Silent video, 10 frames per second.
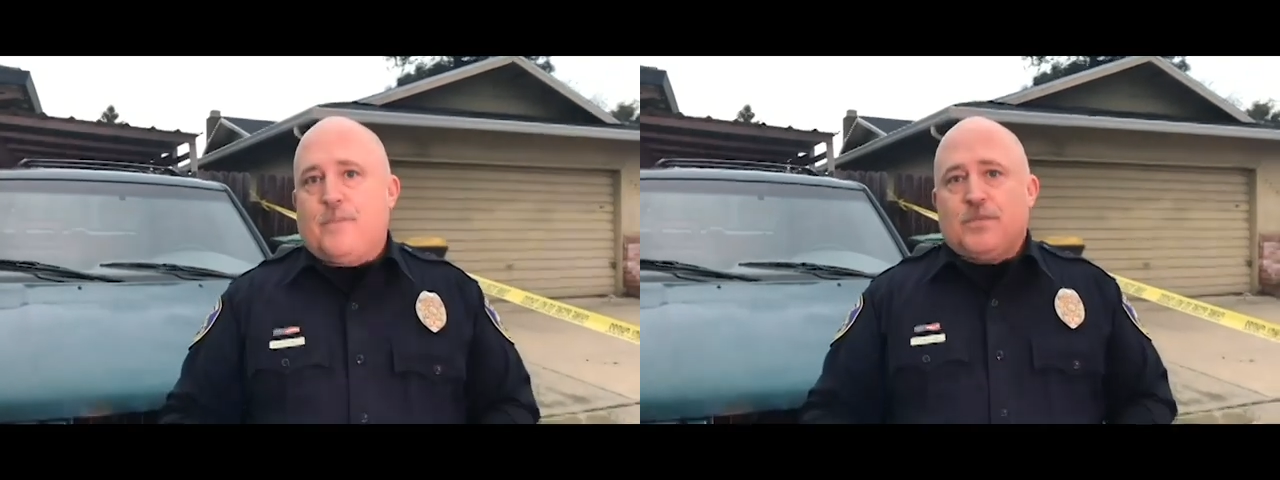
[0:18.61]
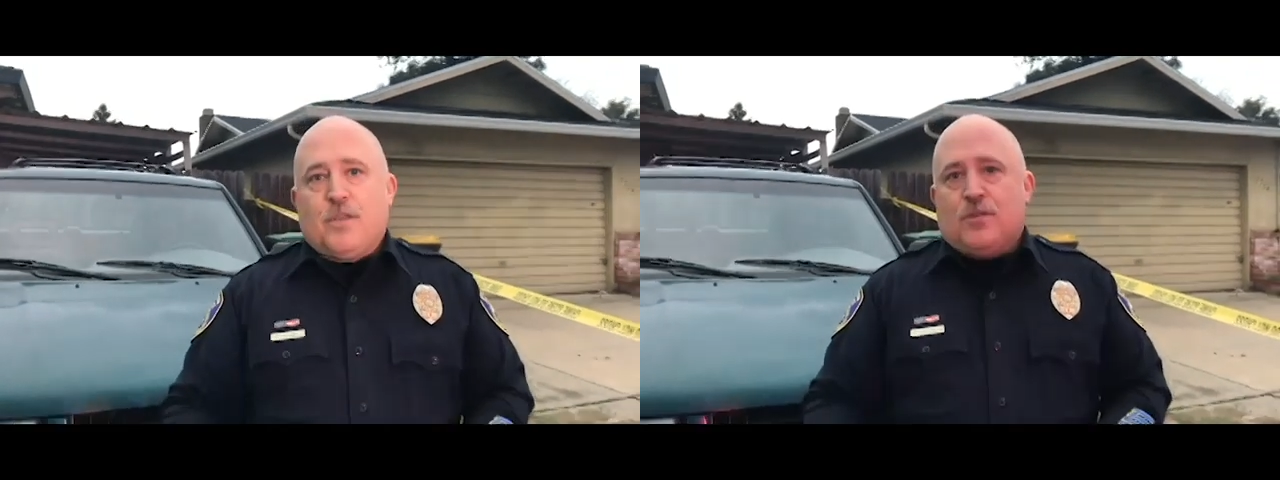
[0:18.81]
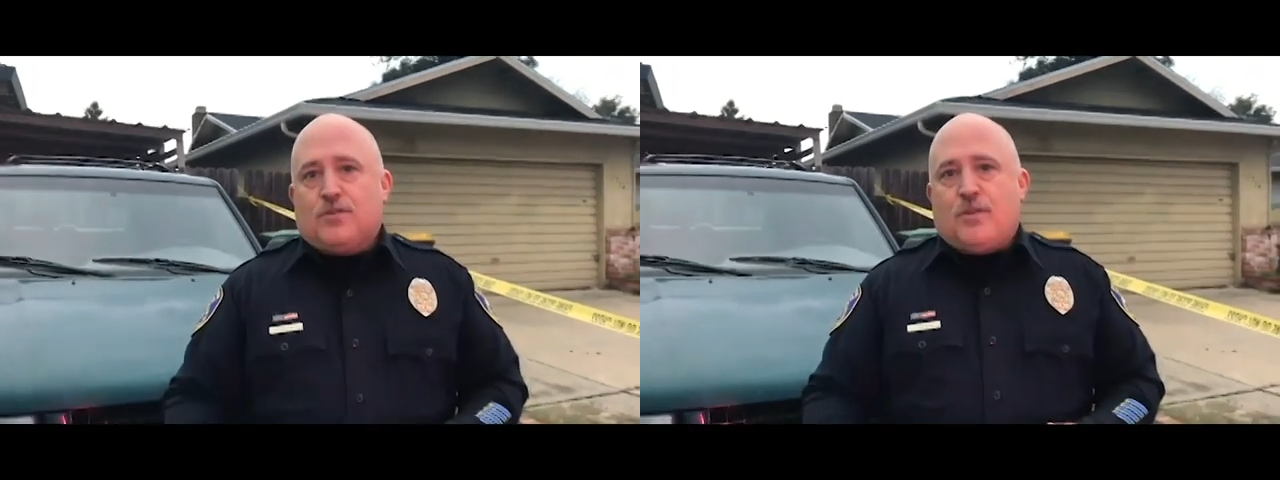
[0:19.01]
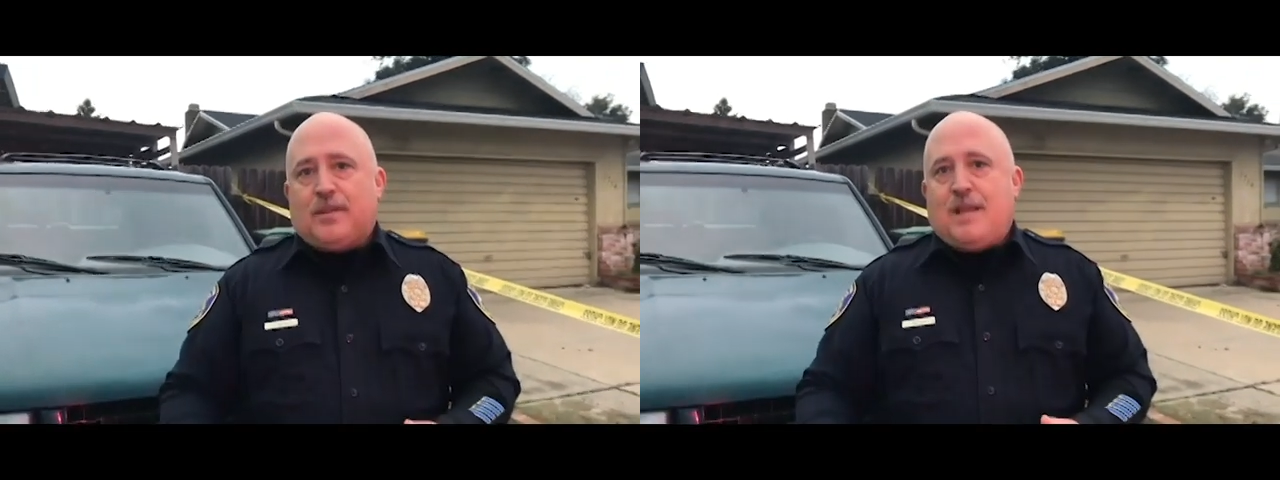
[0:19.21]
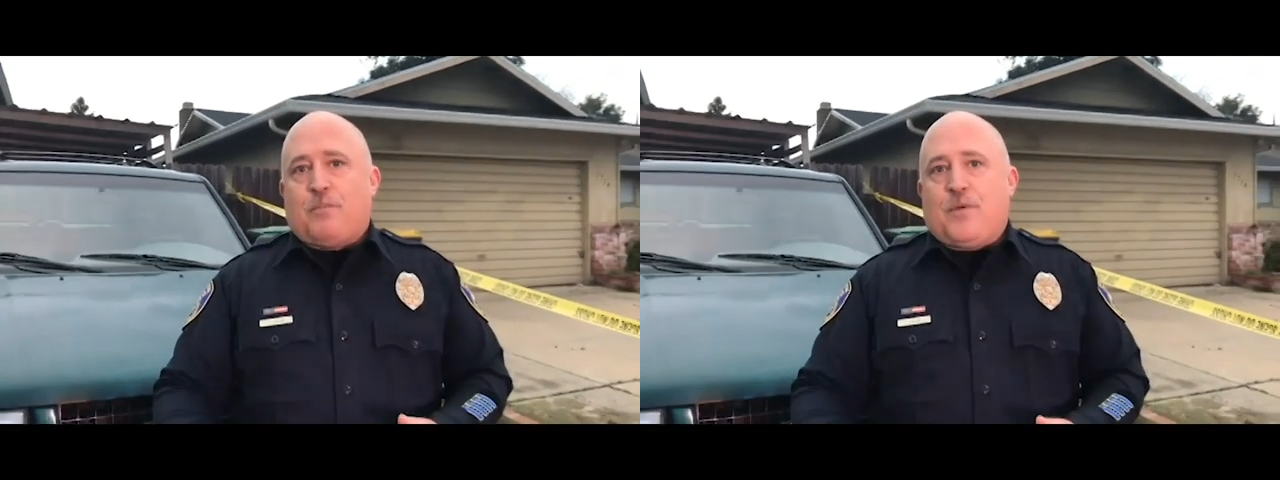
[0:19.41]
Mm-hmm. So
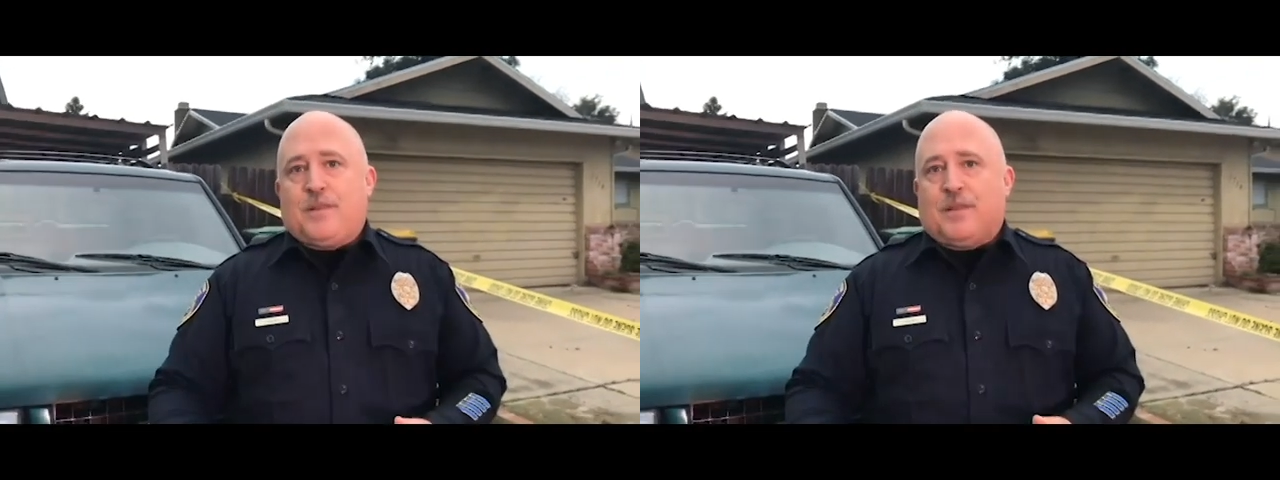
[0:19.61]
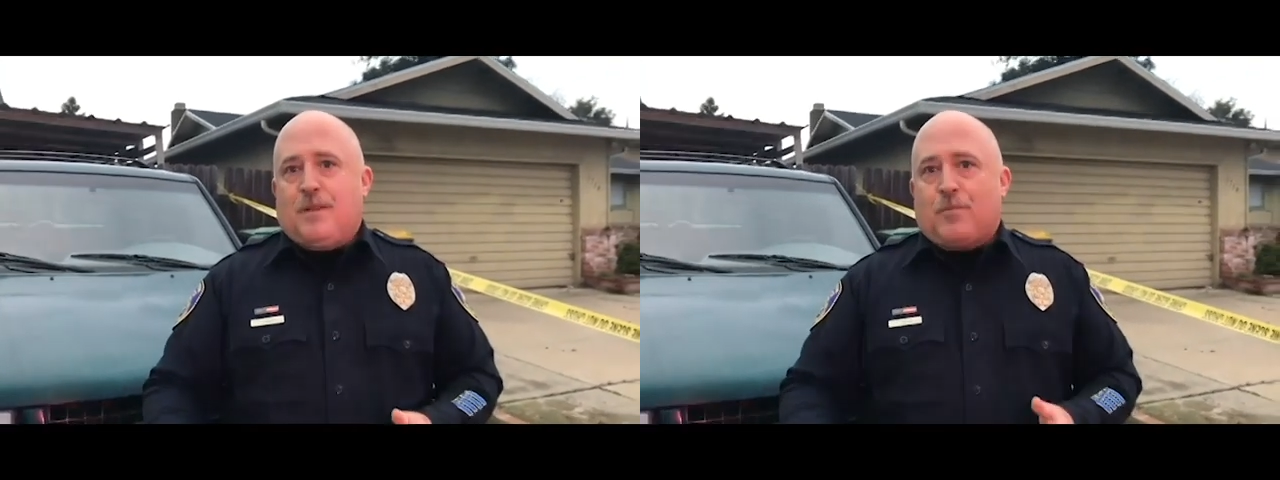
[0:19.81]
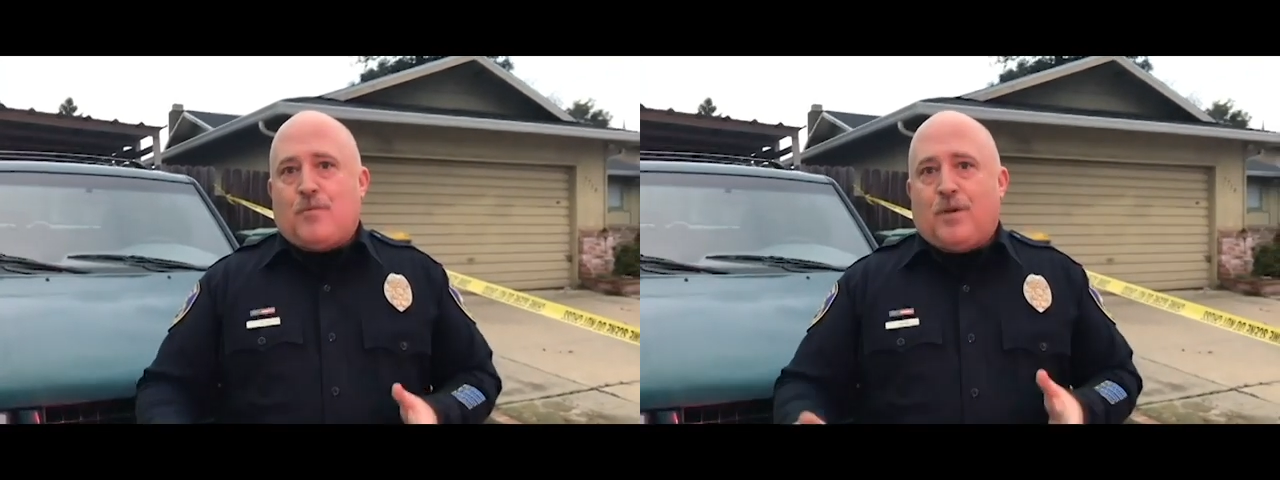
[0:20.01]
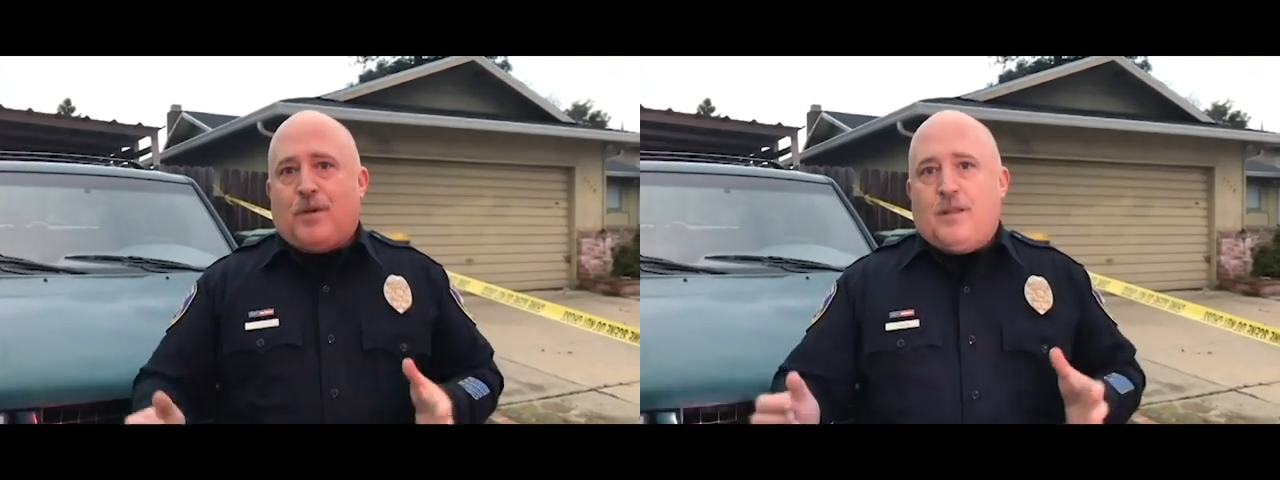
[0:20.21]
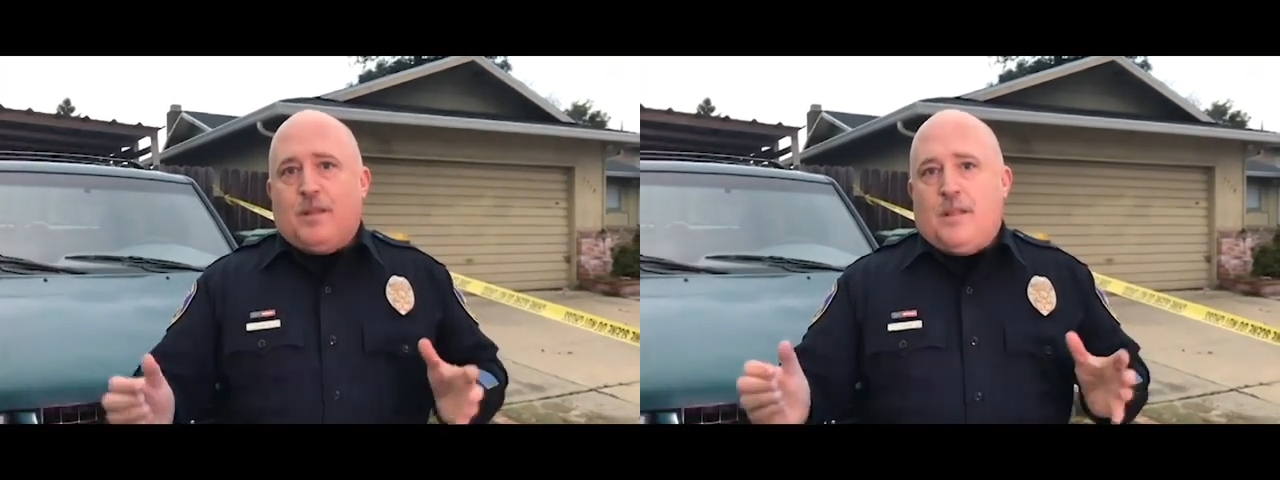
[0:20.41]
at that point, the number one